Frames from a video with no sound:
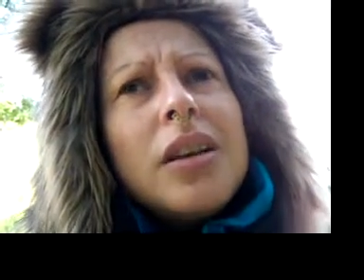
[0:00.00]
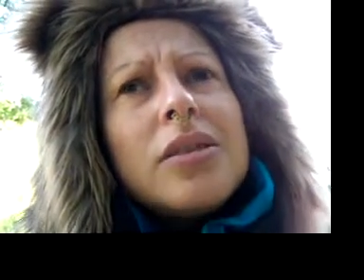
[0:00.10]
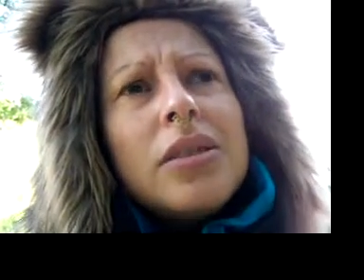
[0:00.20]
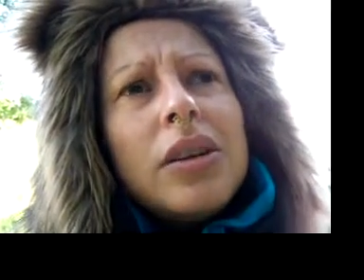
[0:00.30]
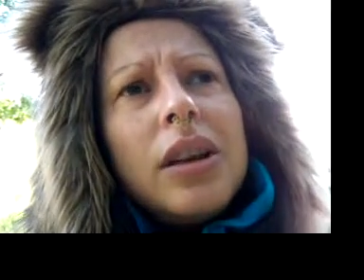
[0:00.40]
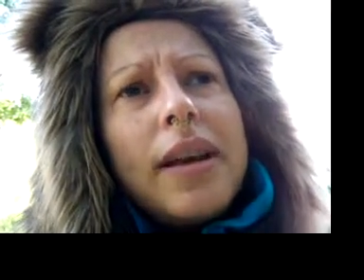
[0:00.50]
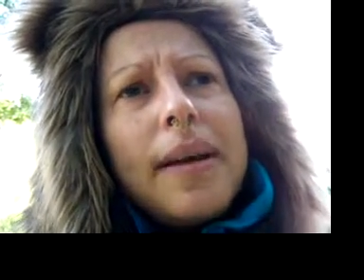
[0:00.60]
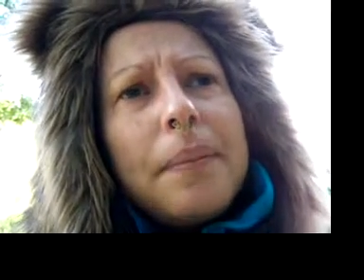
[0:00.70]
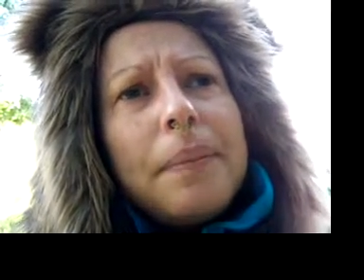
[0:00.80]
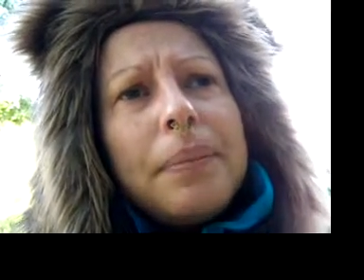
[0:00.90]
So
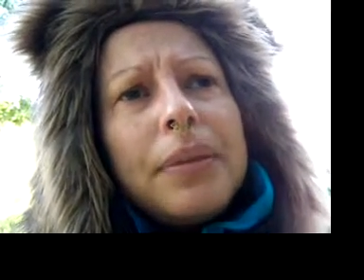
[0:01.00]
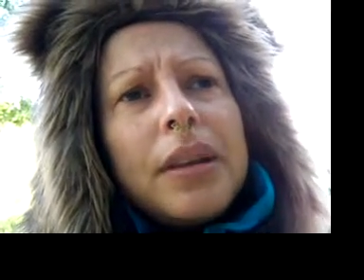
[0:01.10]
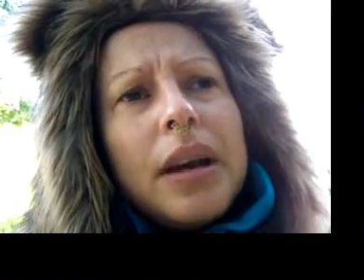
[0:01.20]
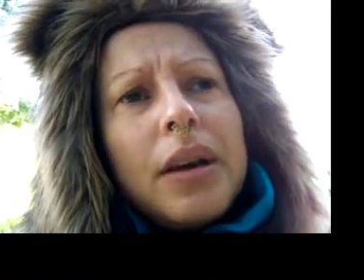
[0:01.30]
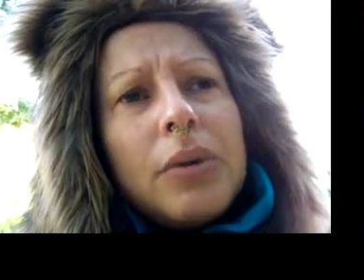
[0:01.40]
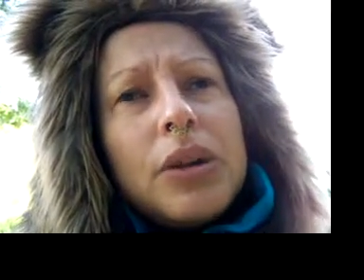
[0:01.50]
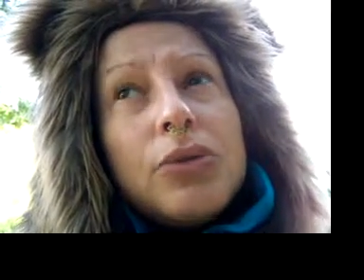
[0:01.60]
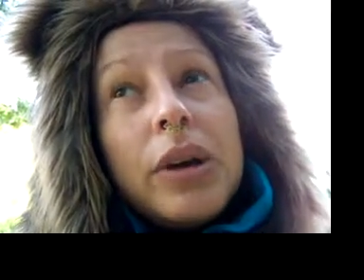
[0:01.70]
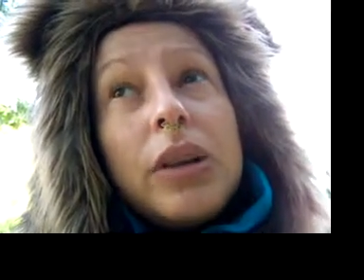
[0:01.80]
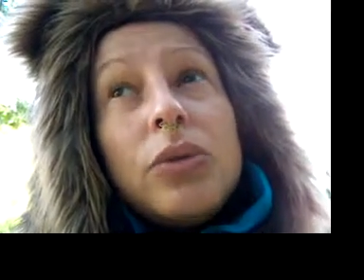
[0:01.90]
yeah, I will
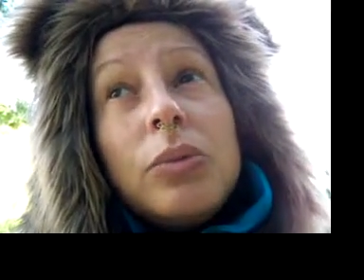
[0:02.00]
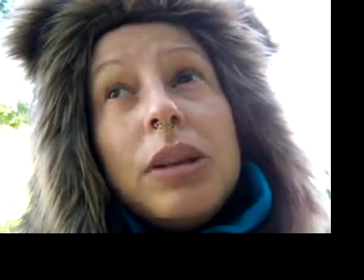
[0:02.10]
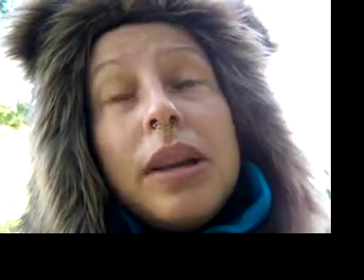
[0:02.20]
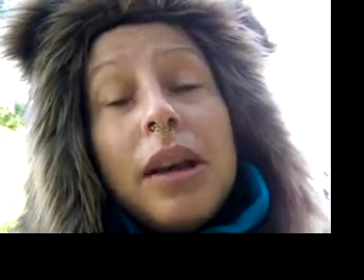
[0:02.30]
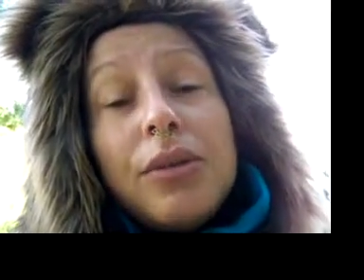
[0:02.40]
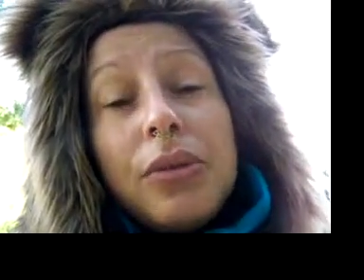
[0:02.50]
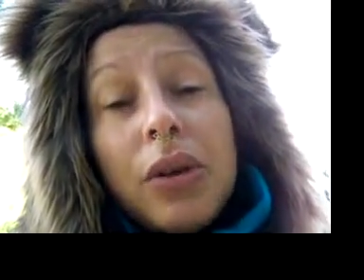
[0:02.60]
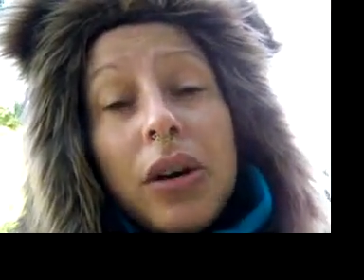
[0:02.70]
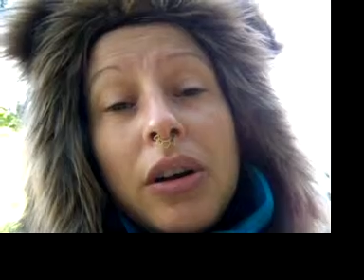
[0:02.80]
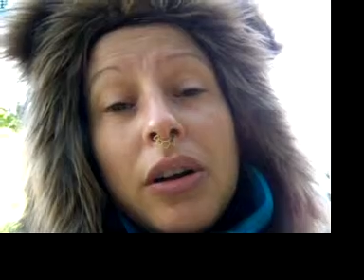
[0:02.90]
try to be there
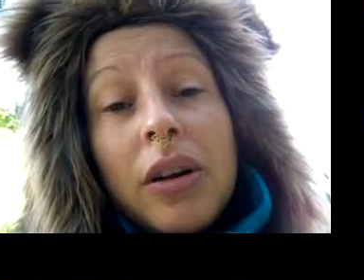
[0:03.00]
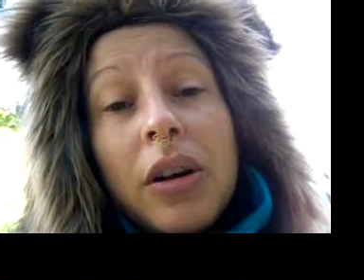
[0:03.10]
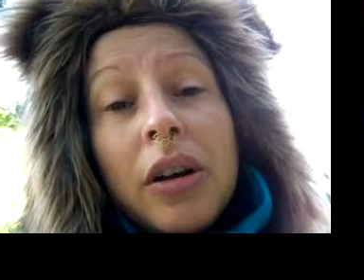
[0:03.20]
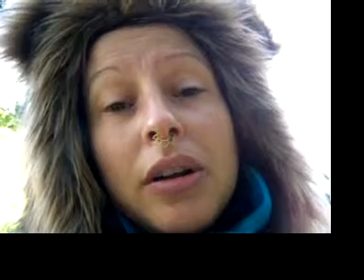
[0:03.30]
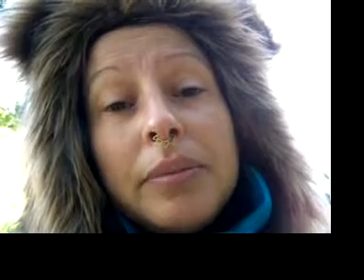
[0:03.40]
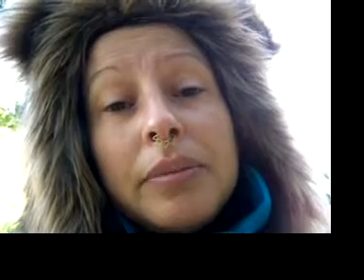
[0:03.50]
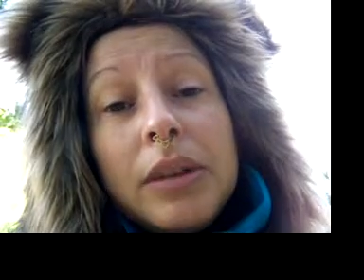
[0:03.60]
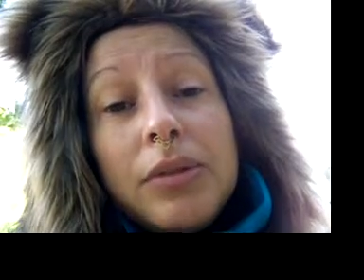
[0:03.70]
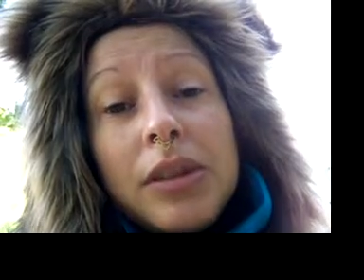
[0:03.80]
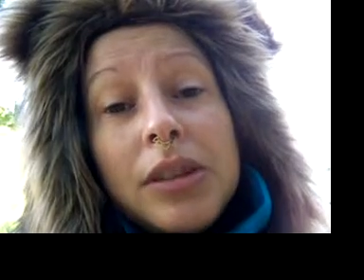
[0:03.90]
for her
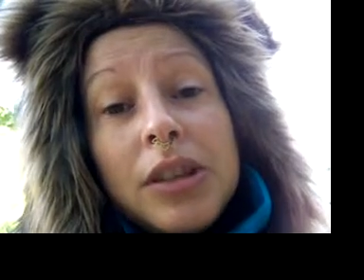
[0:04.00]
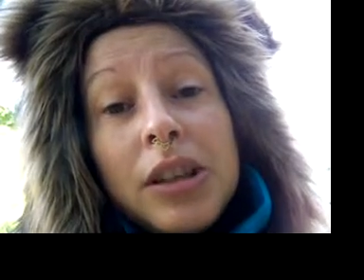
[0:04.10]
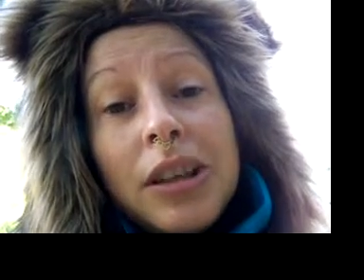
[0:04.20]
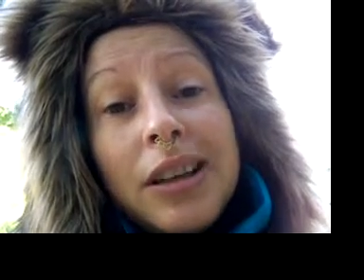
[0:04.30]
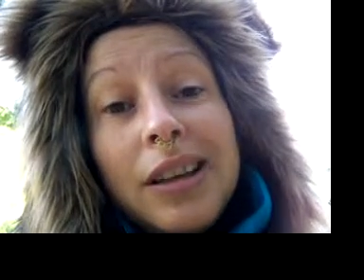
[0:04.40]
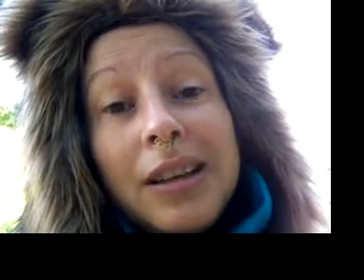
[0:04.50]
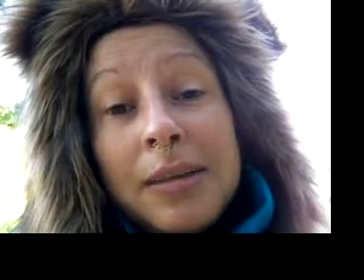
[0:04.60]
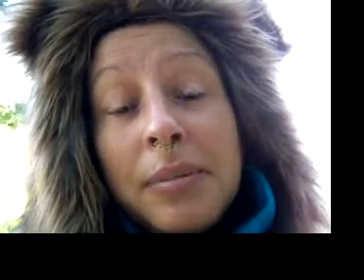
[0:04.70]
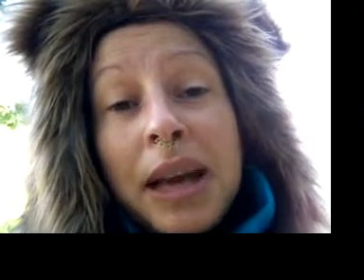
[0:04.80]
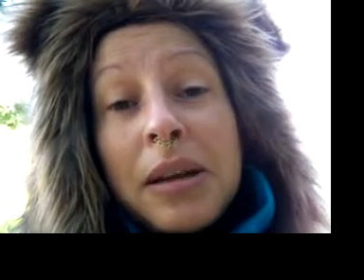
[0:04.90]
if she
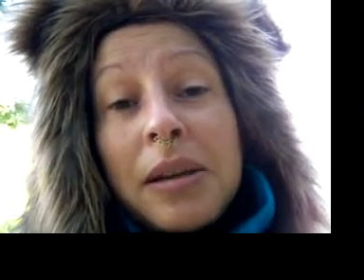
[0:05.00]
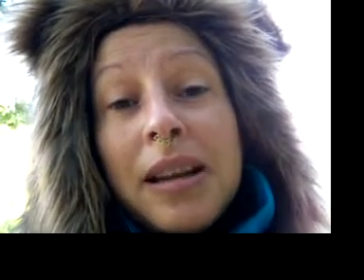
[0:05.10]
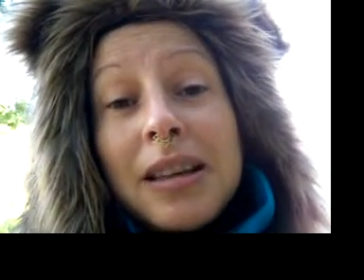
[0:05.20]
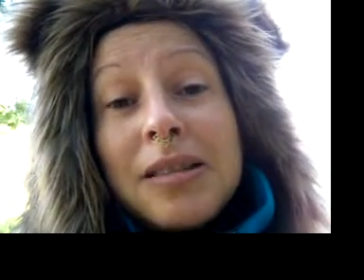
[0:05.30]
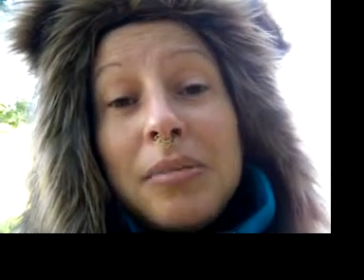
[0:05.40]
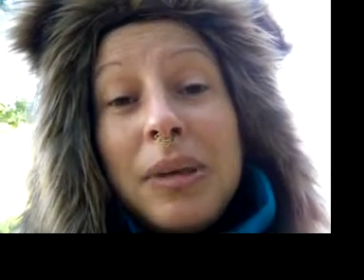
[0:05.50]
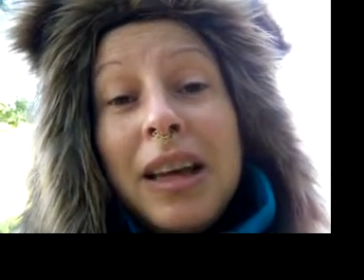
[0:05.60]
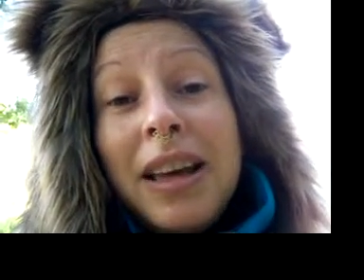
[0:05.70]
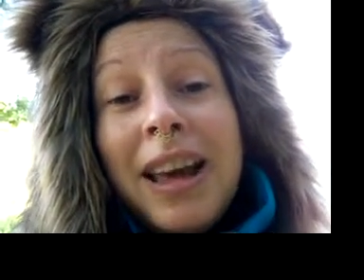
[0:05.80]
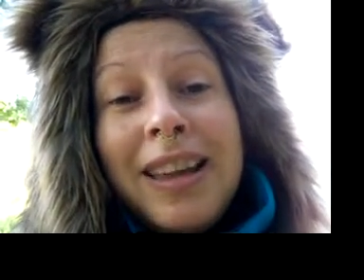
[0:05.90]
lets
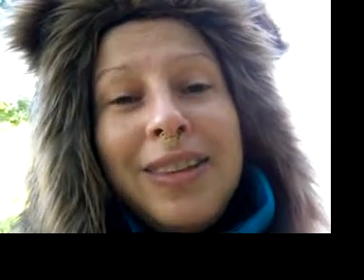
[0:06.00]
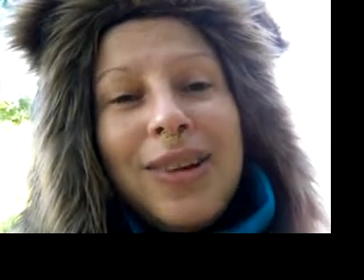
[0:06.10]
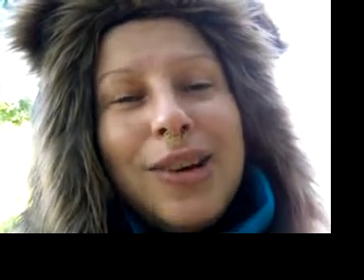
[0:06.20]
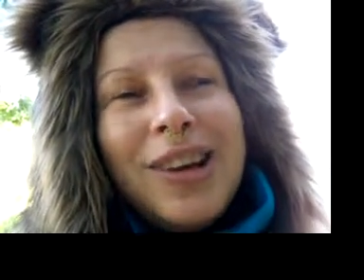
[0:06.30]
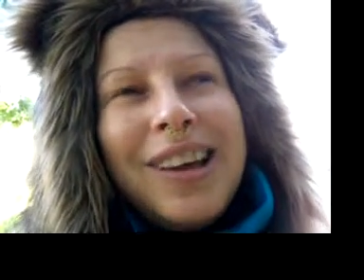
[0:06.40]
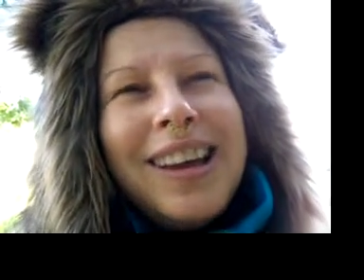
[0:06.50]
me enter.